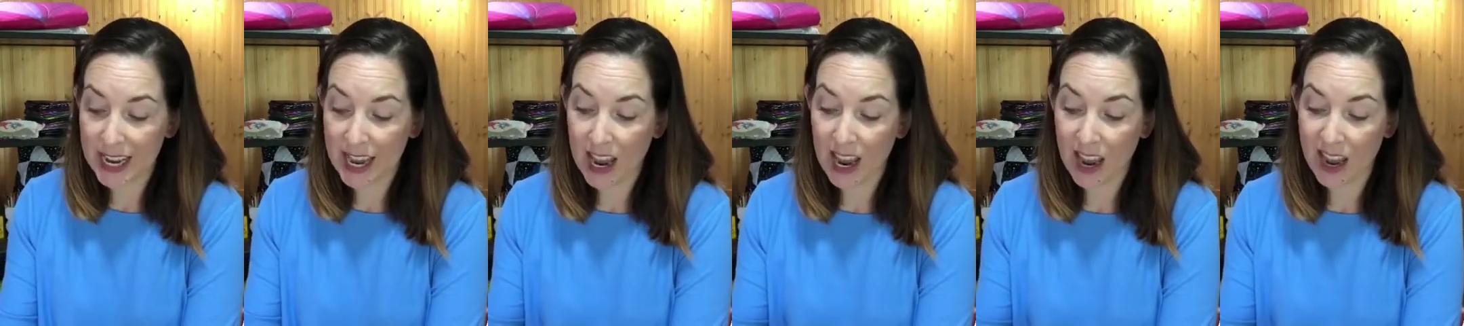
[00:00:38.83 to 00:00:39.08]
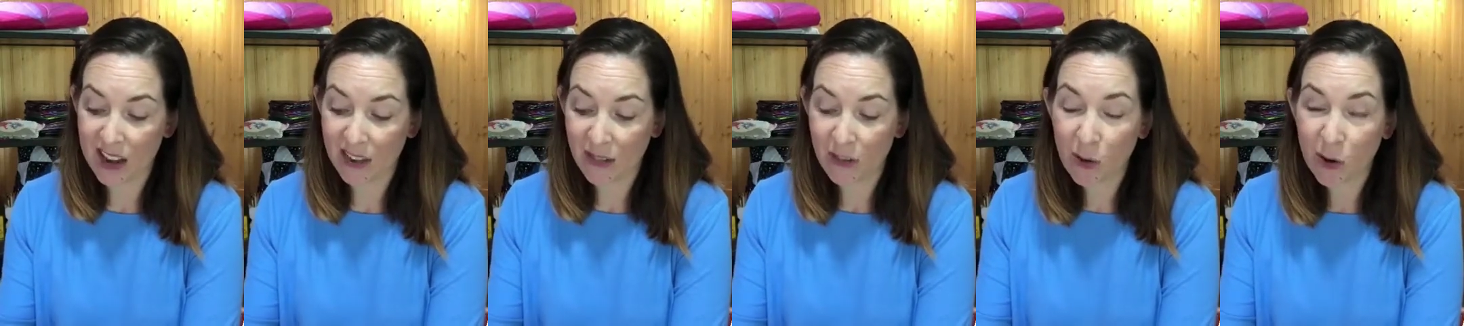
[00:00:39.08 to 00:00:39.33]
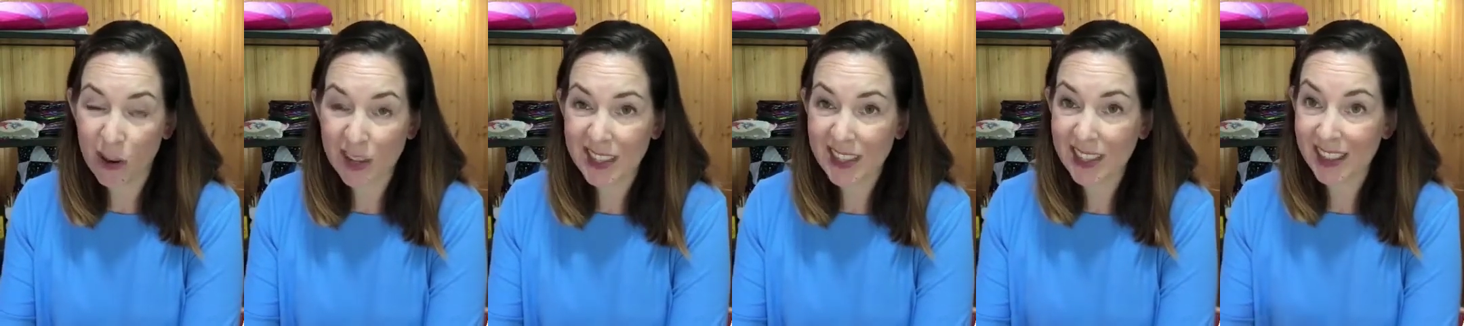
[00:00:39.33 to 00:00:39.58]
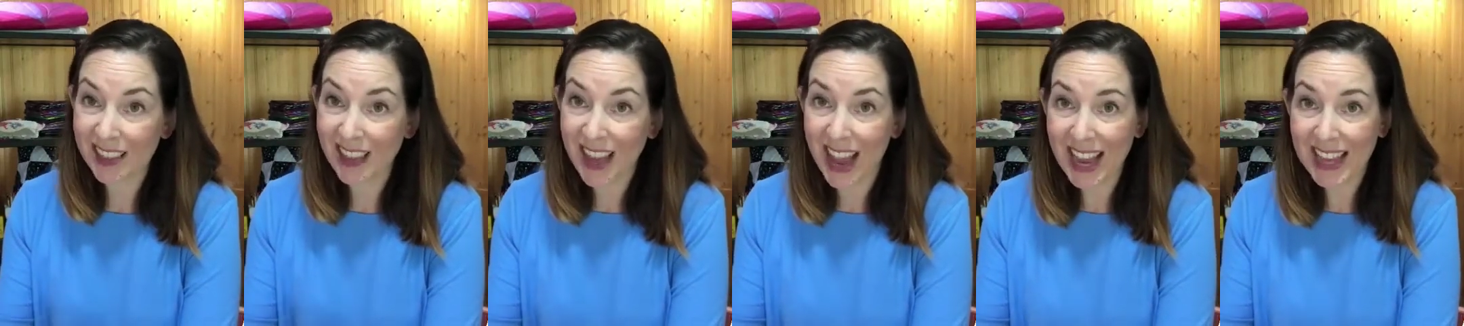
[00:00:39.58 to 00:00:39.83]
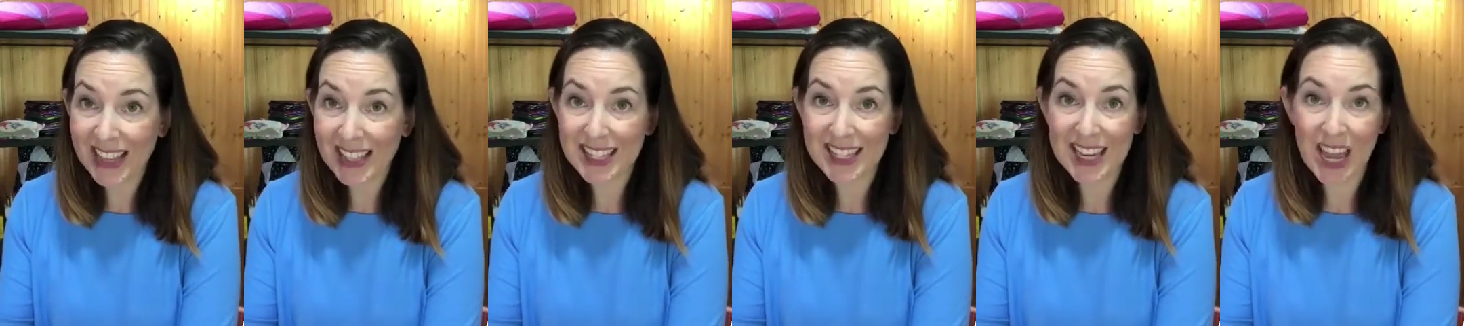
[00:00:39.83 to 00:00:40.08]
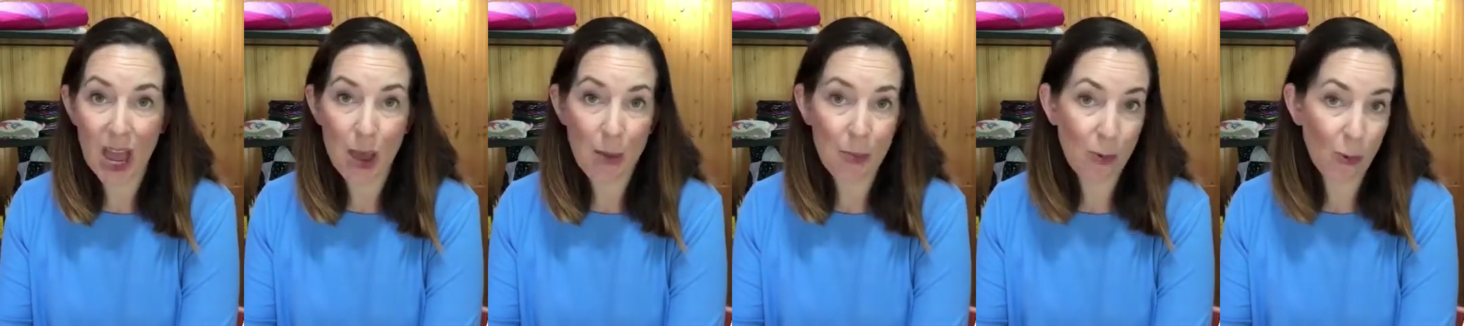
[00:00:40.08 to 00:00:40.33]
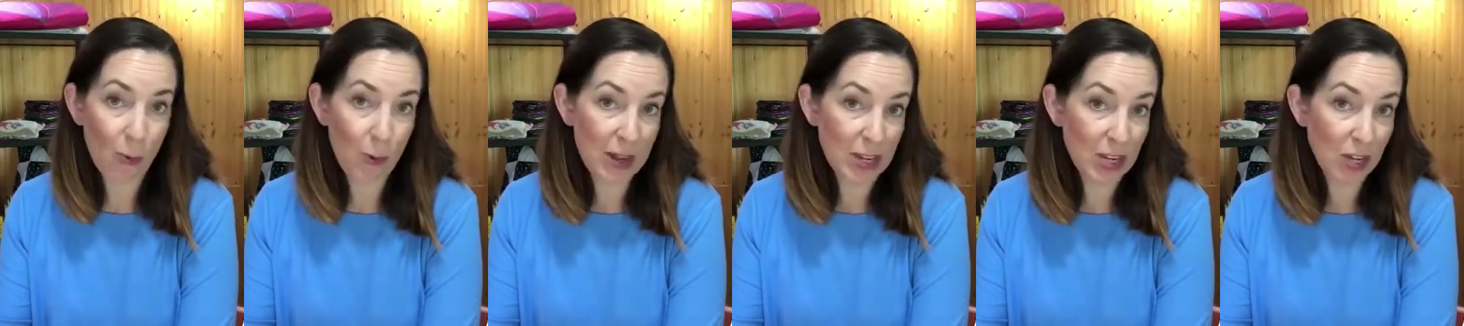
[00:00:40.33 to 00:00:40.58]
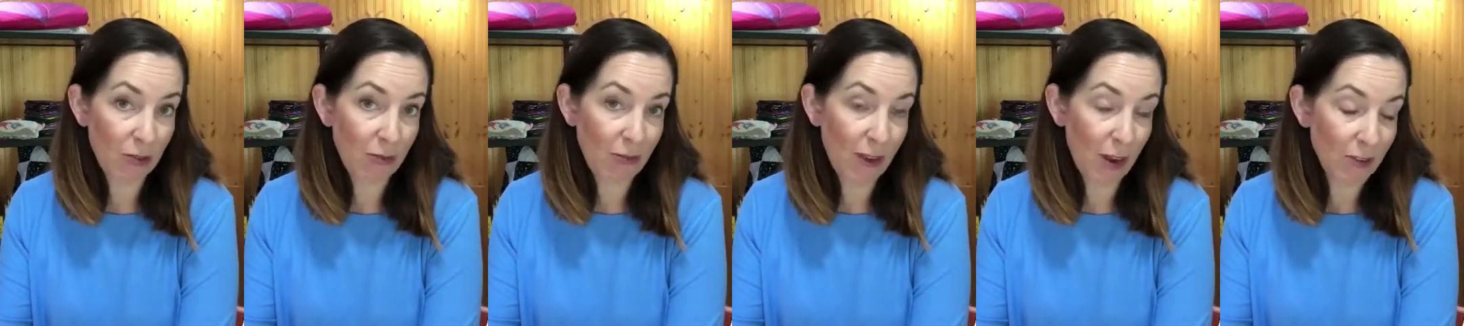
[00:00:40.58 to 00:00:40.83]
And of course, the last step when
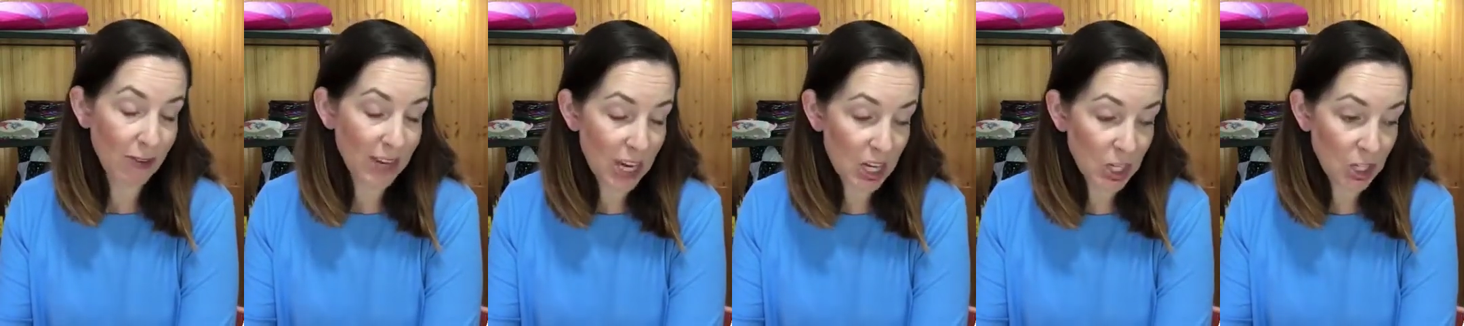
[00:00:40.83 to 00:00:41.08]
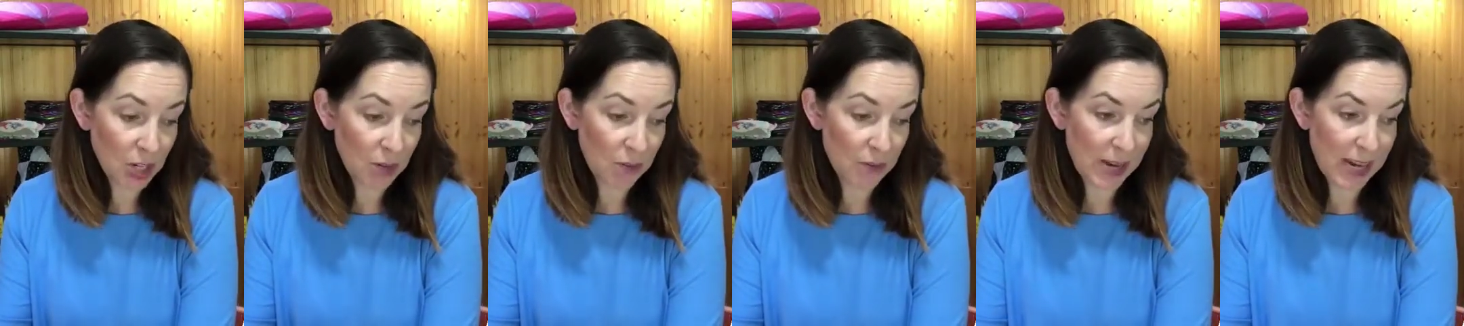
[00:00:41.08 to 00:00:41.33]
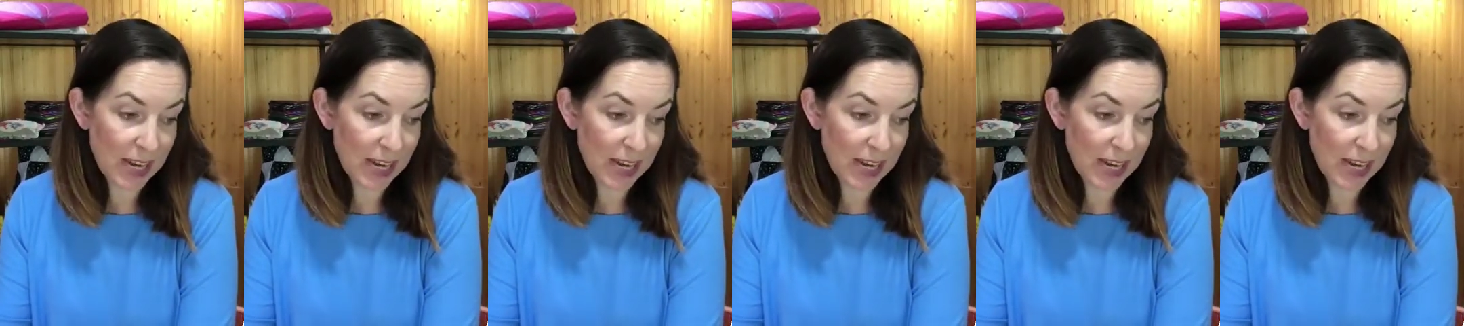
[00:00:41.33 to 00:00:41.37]
you foundation